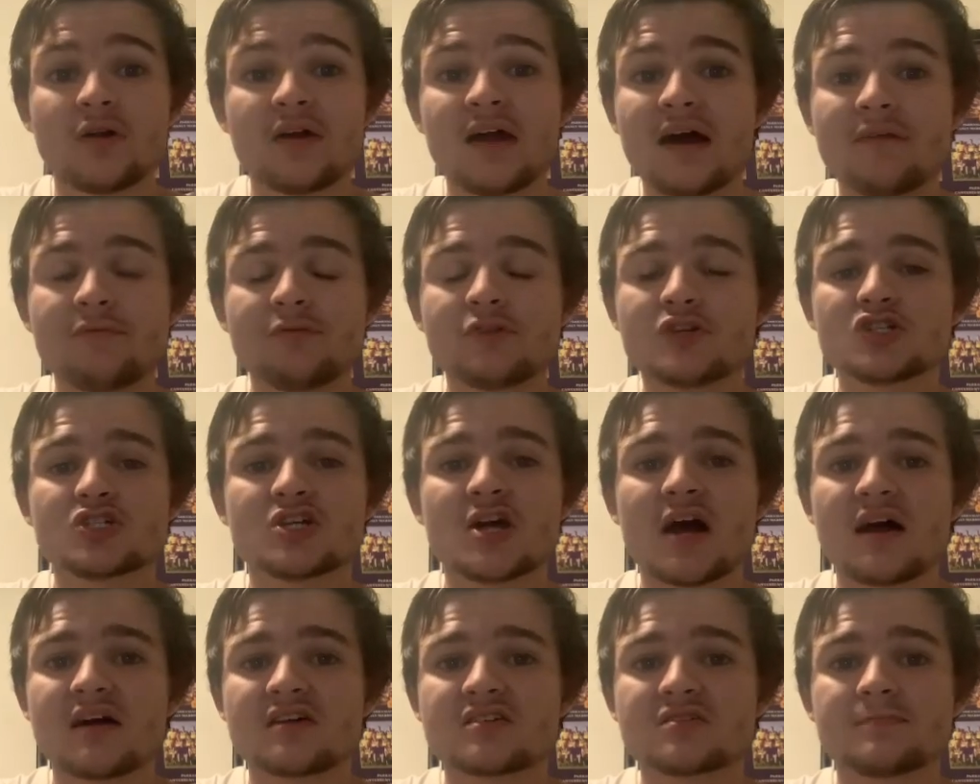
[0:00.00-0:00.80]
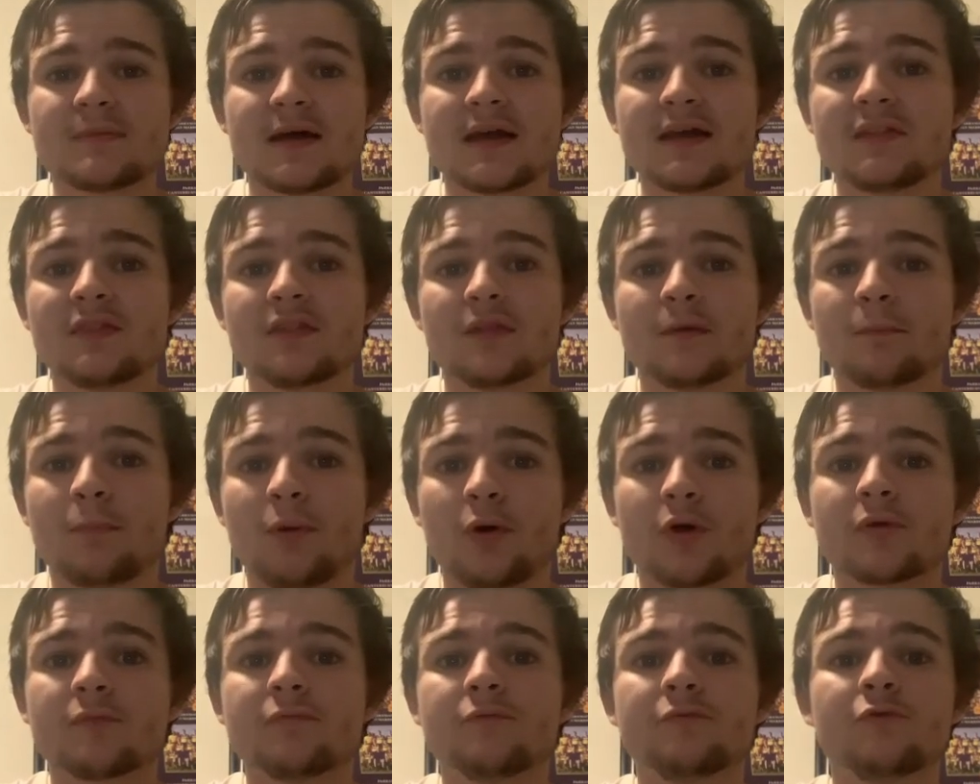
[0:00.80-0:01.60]
have the Sharks making the
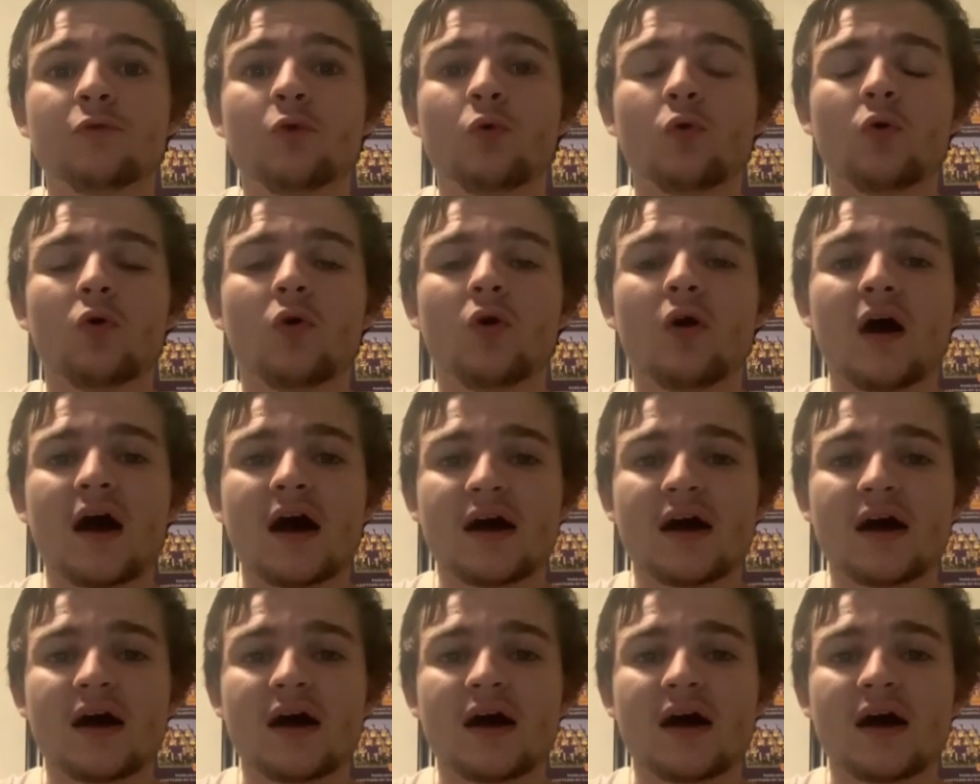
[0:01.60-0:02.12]
bottom four.